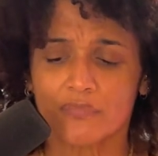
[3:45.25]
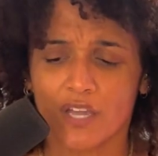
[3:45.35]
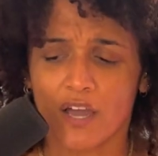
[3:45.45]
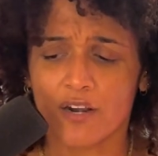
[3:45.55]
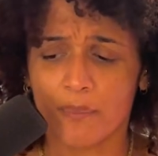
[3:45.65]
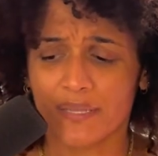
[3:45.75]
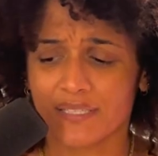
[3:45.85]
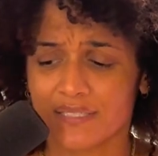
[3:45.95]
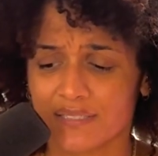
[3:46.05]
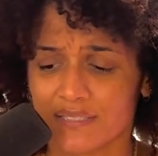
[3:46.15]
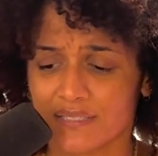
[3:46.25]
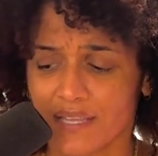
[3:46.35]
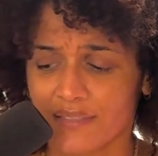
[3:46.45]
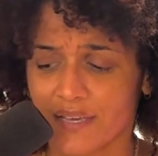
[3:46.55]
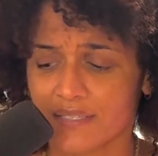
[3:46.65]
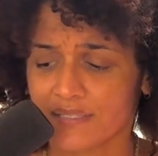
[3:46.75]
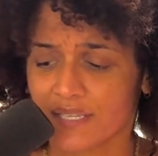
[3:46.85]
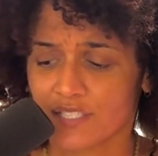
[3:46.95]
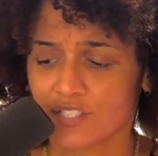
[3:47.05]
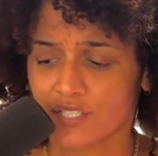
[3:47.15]
got on my knees to set that
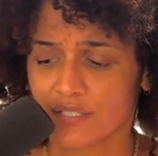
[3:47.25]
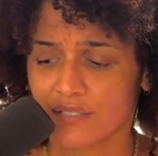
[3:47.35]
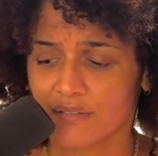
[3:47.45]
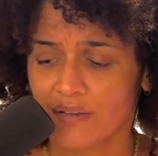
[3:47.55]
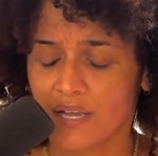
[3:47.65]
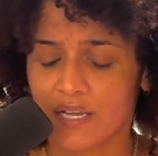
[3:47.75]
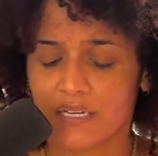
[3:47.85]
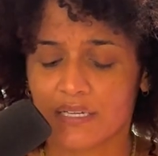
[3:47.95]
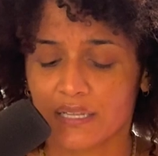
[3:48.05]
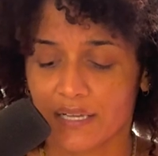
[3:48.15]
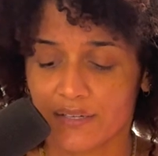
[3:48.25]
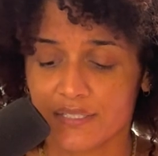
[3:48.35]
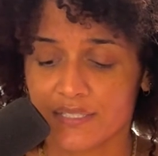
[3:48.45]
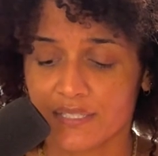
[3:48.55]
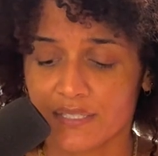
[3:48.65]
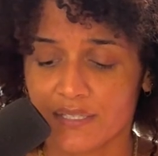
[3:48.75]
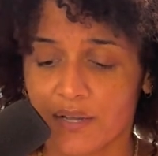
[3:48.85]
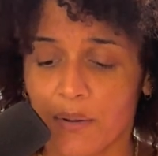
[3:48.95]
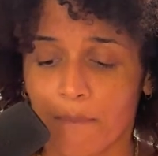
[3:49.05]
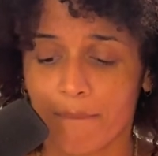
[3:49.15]
intention, clarity,
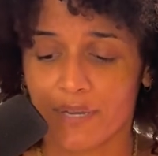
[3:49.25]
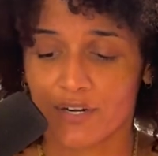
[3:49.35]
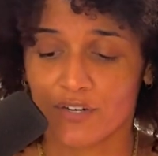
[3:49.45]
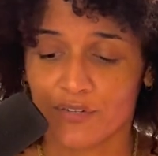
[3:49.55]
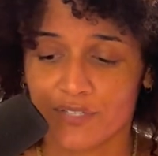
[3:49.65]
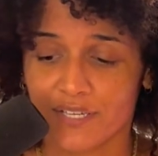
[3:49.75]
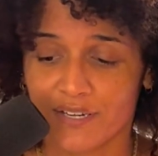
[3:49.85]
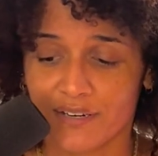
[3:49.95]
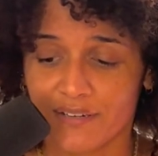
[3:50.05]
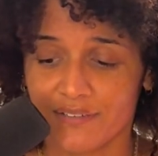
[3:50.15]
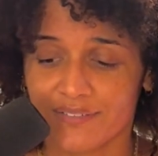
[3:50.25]
miracle year,